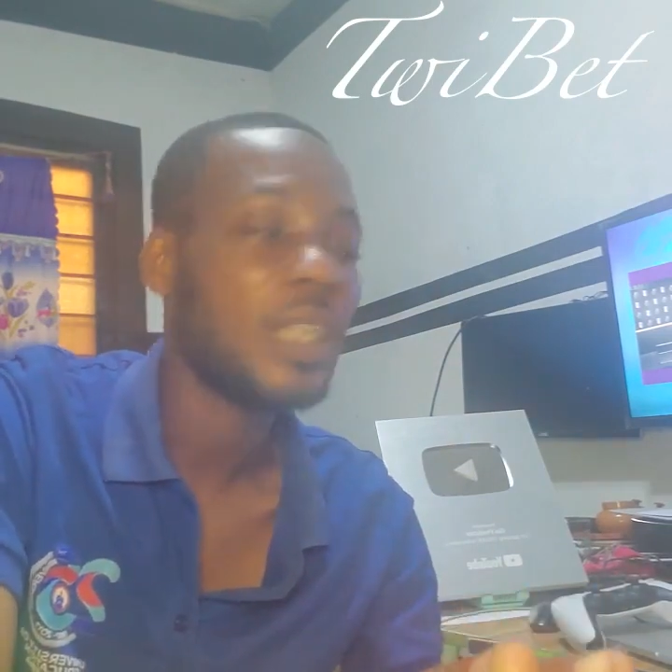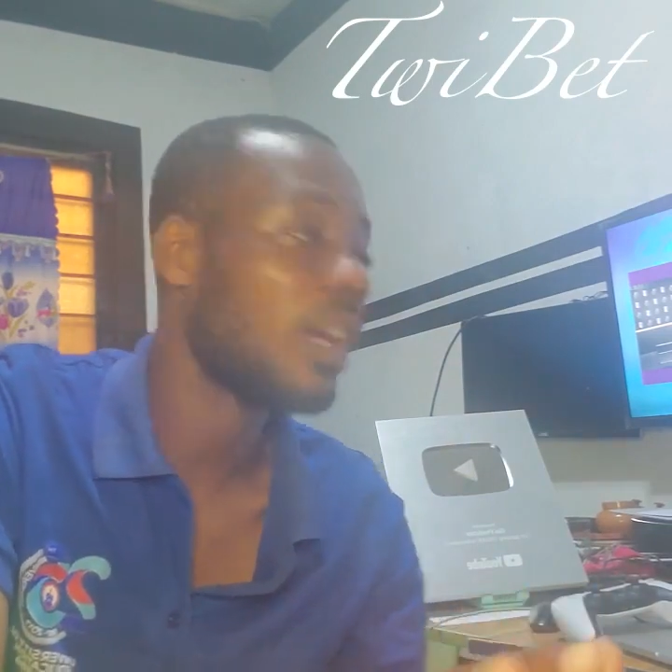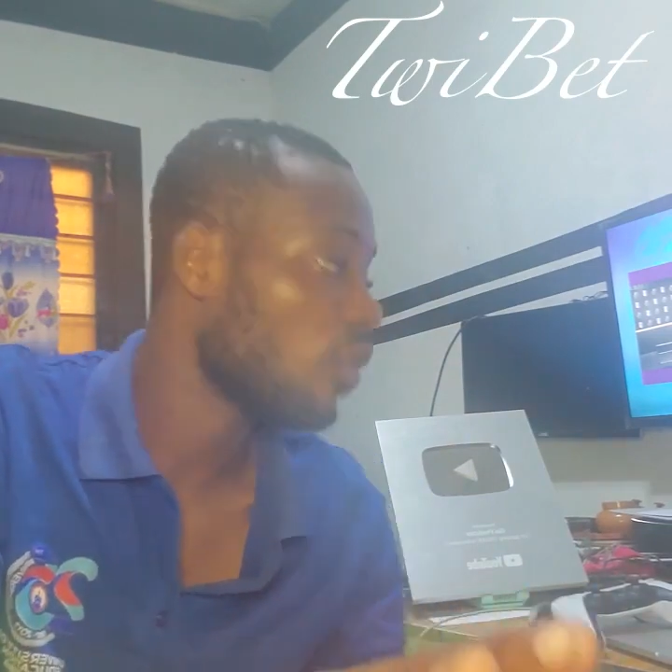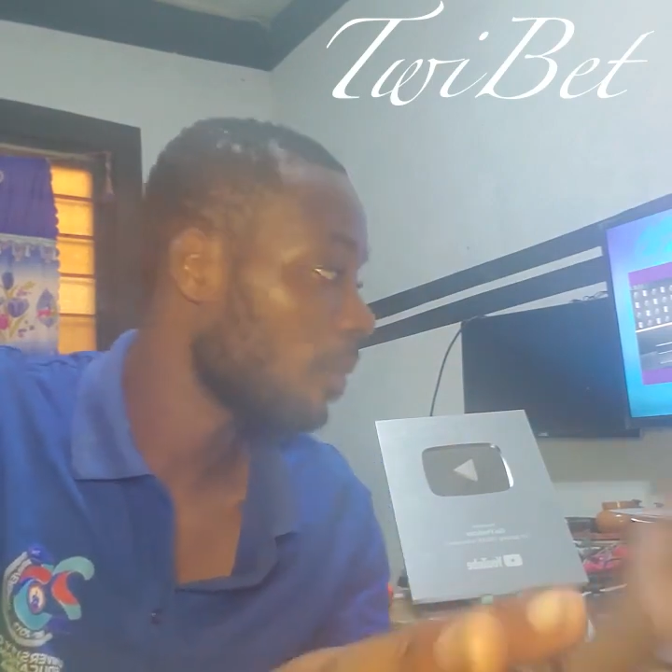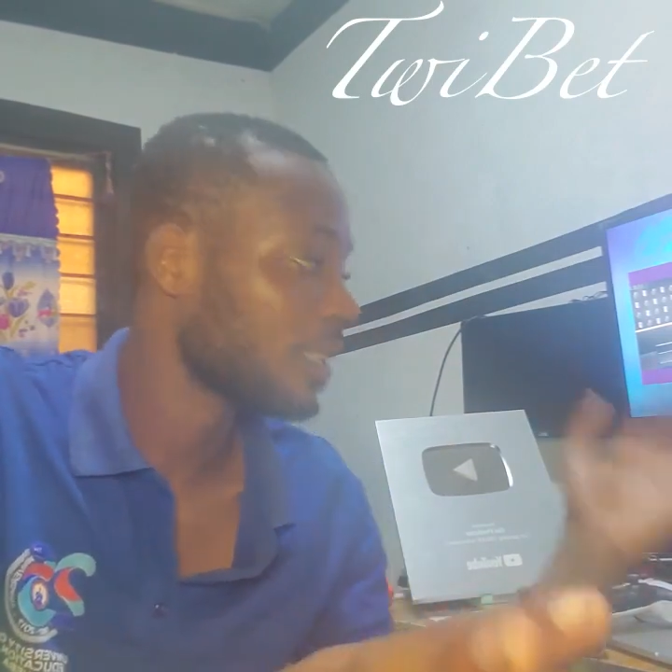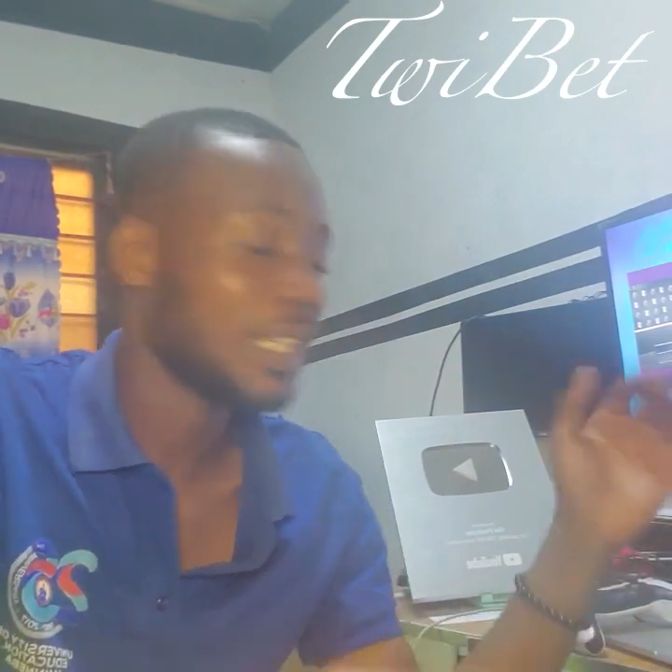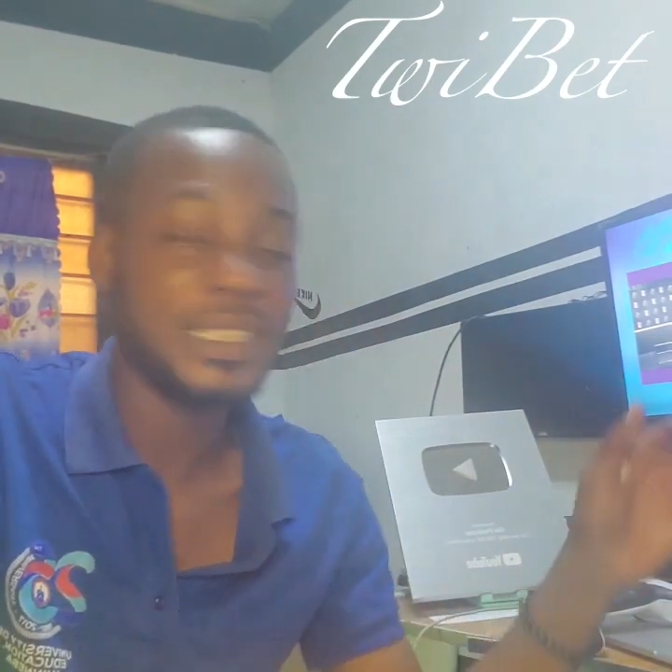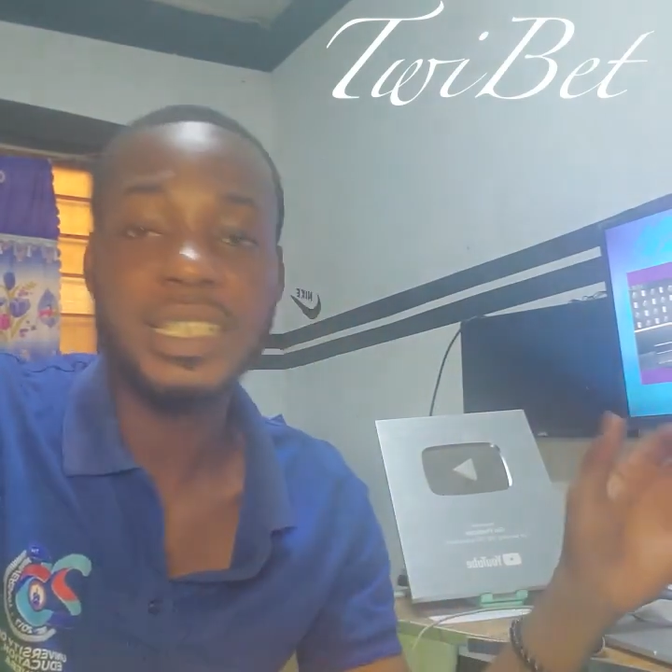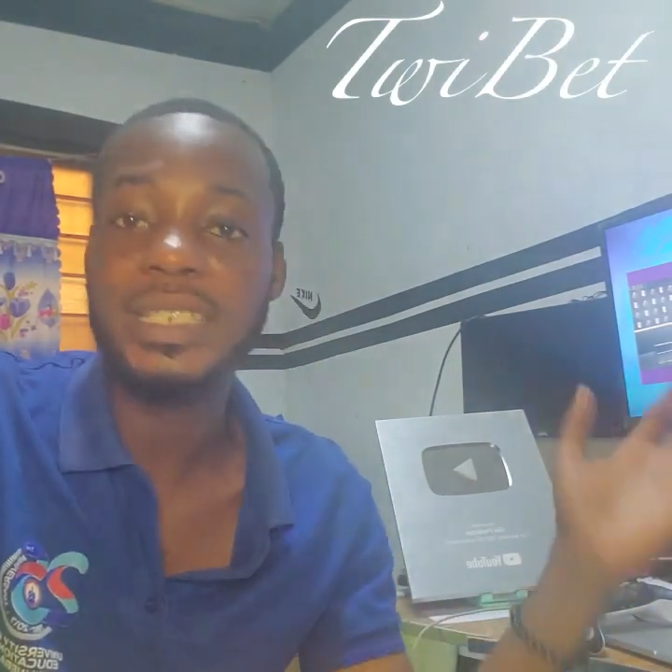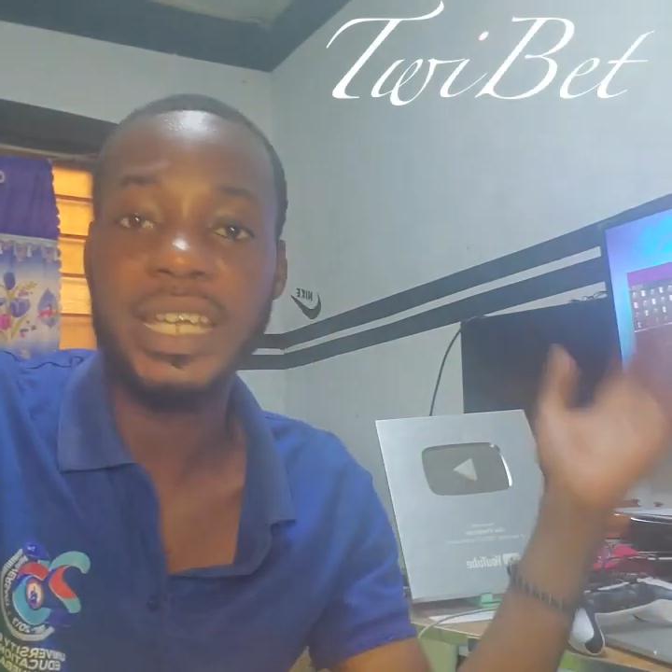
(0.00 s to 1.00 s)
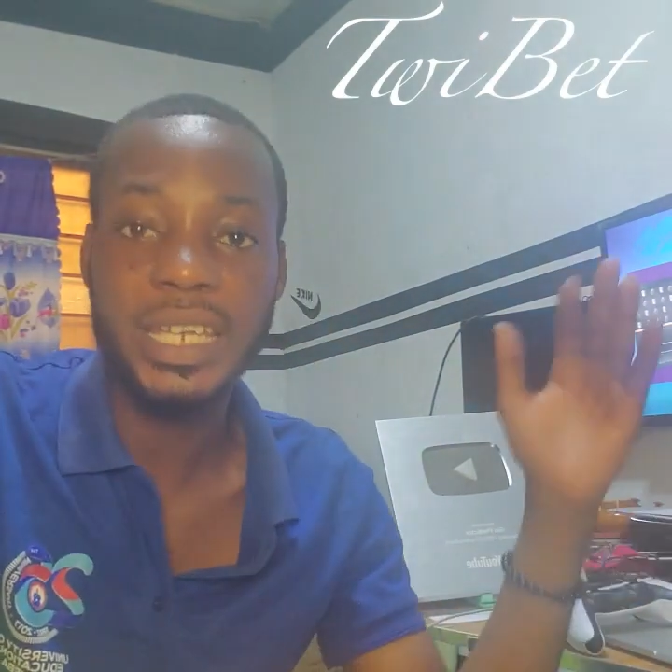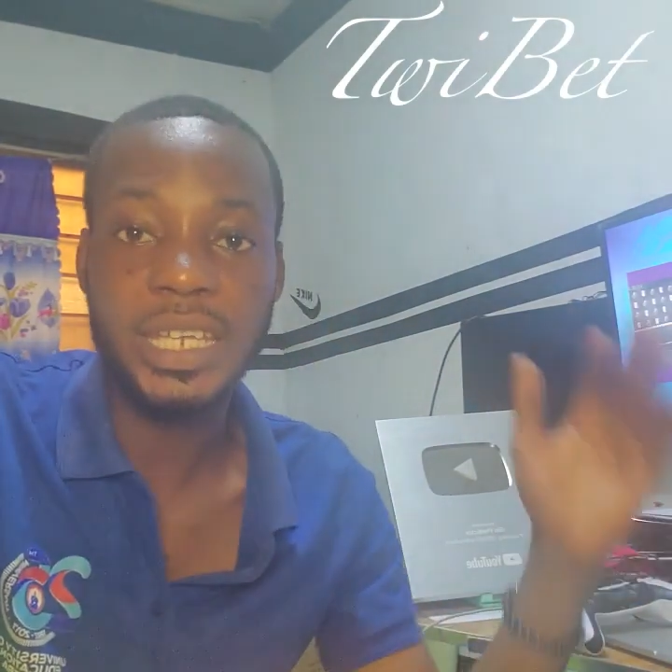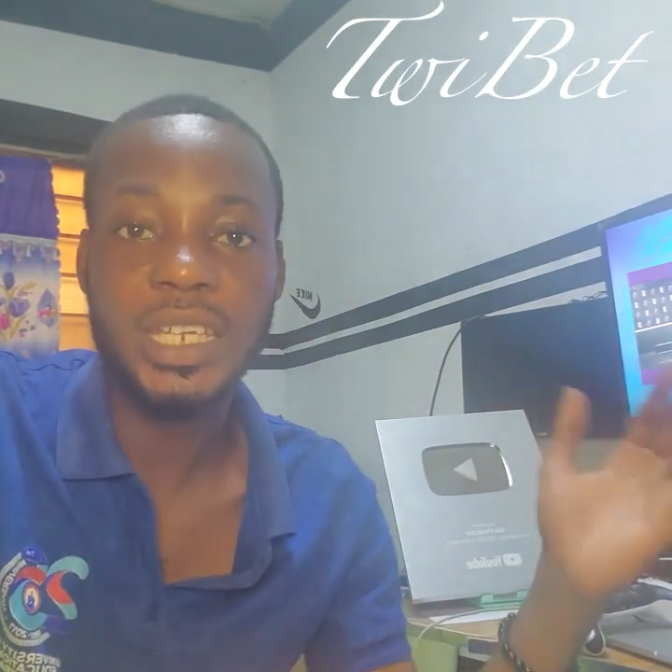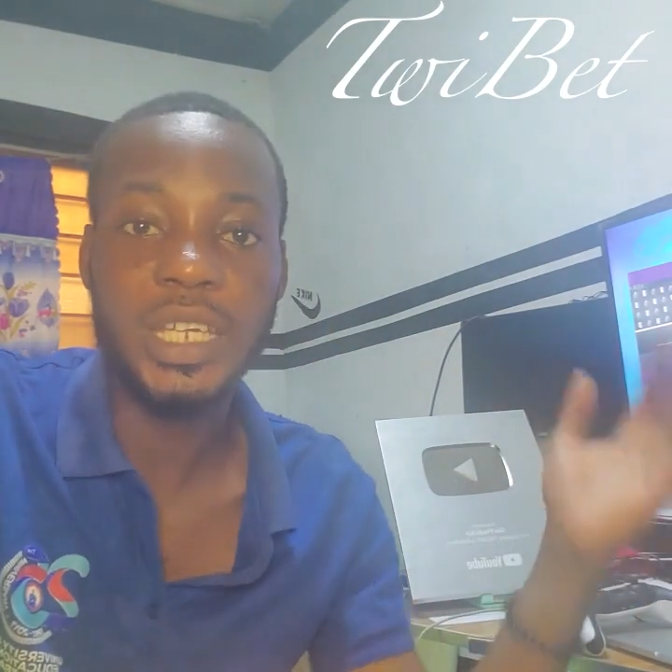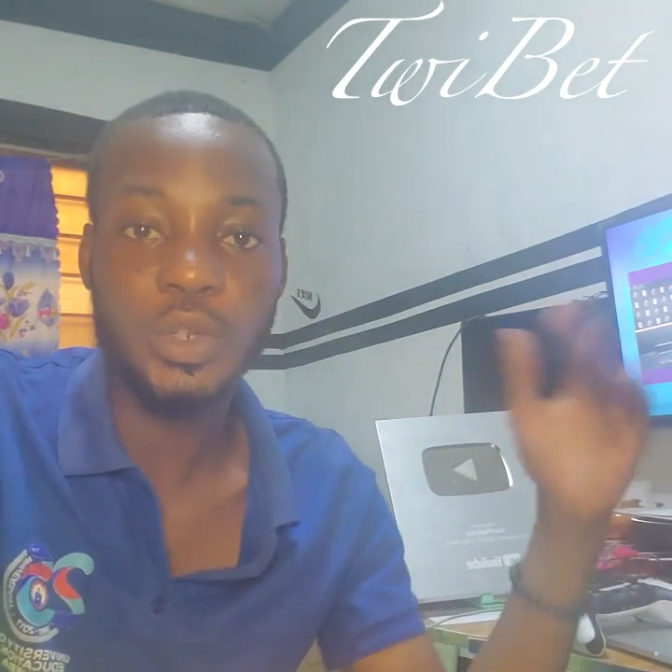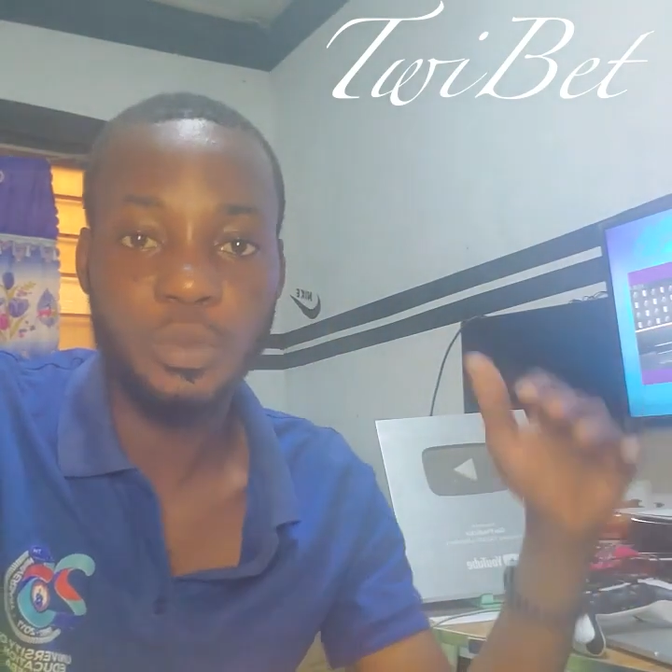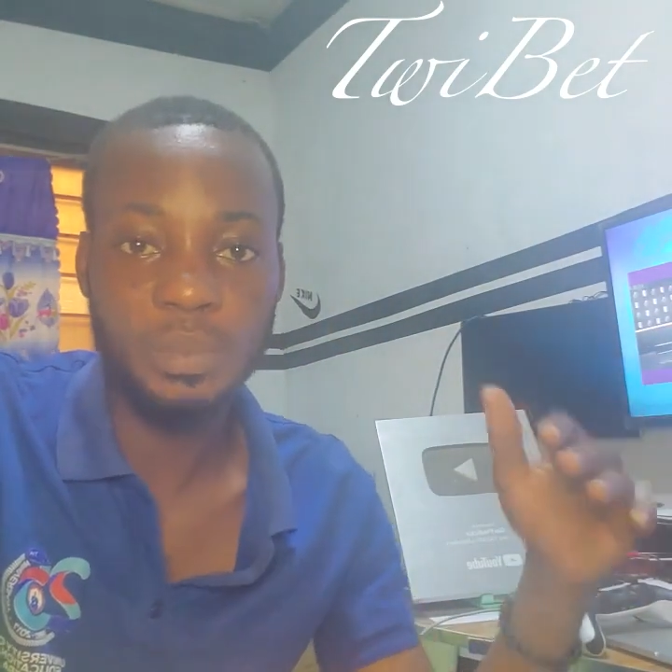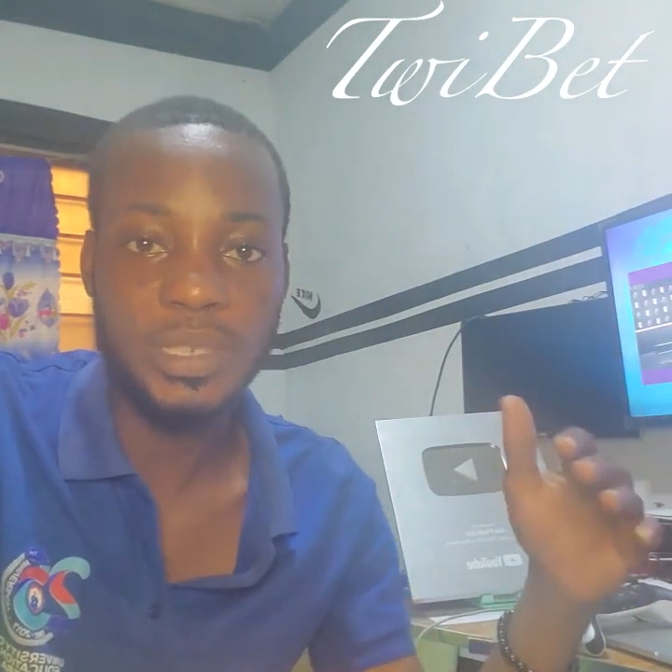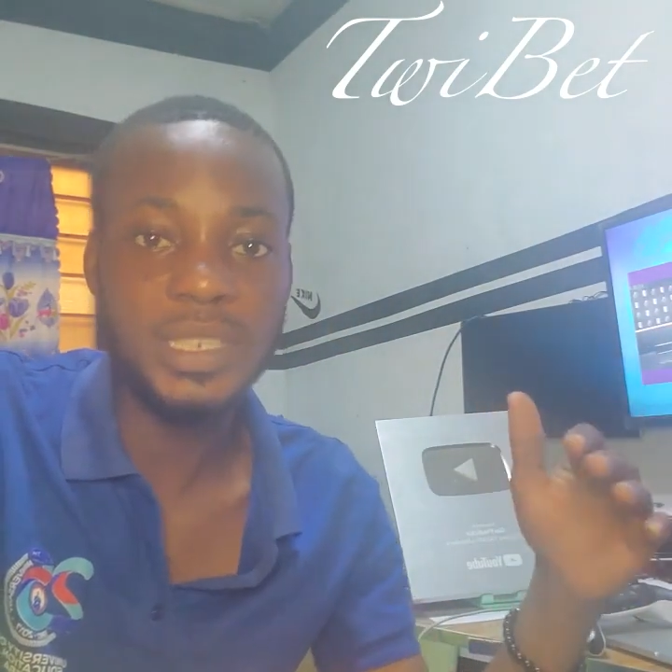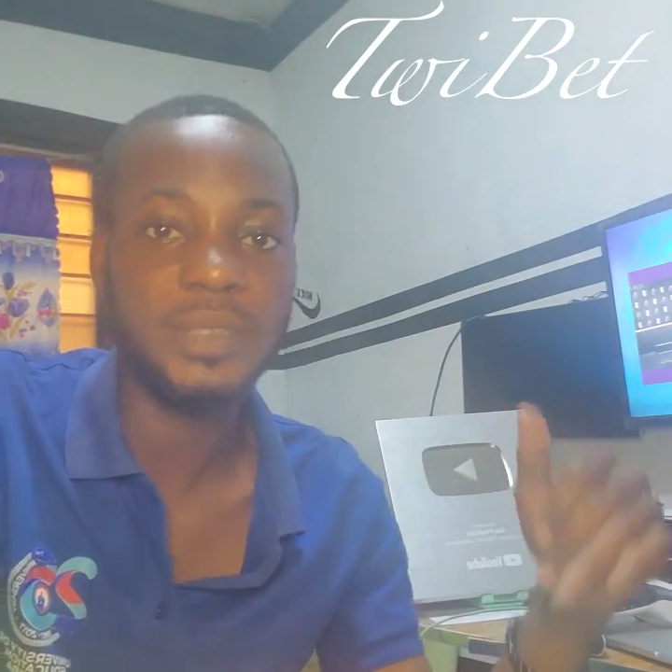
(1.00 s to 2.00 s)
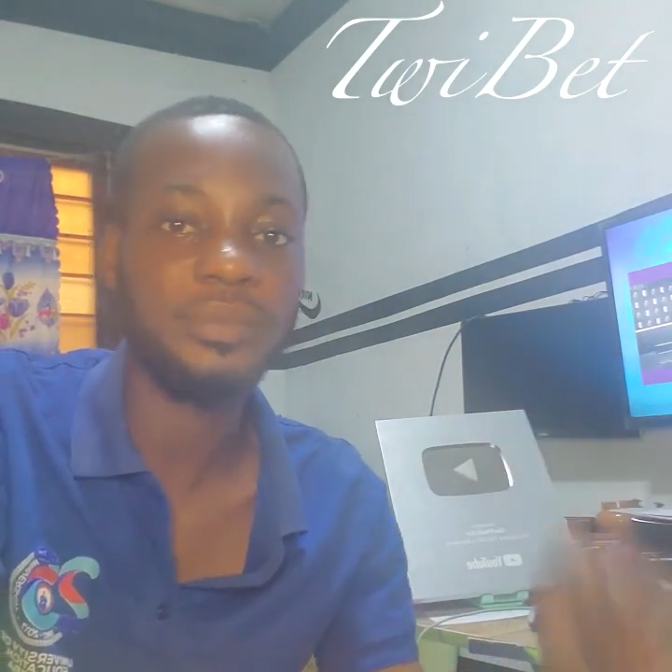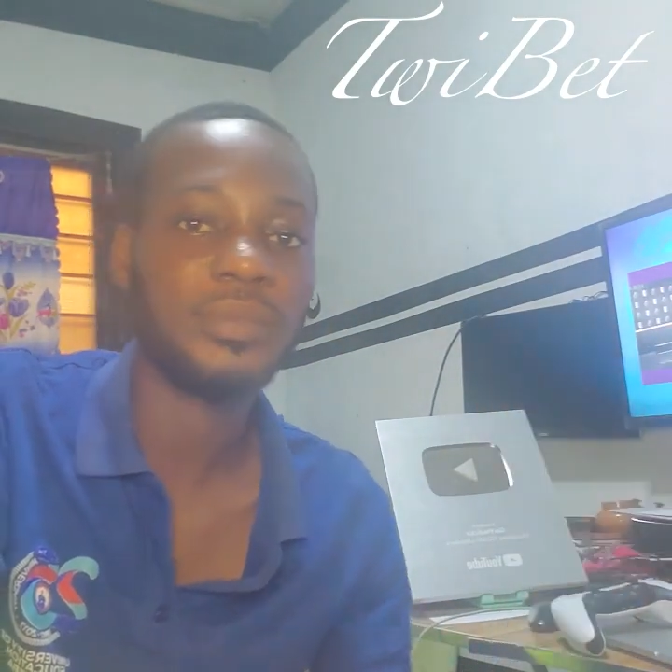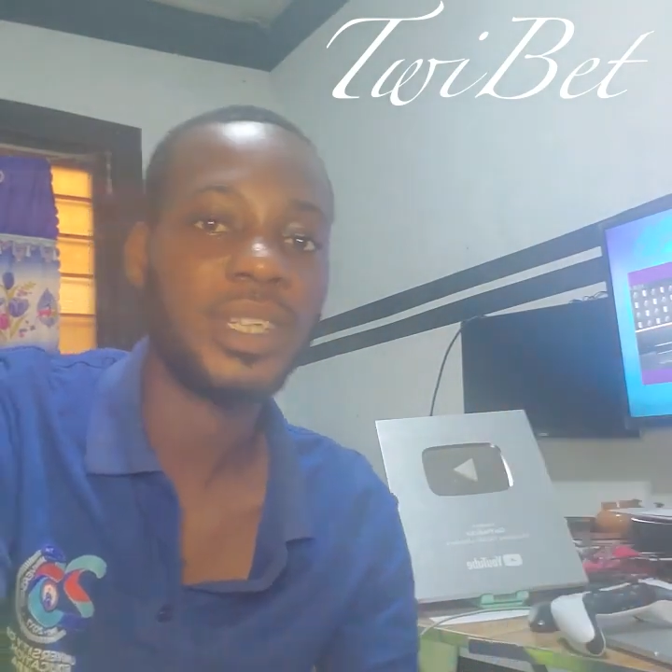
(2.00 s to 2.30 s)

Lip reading: Not for Master T.S. Any, they will pretty.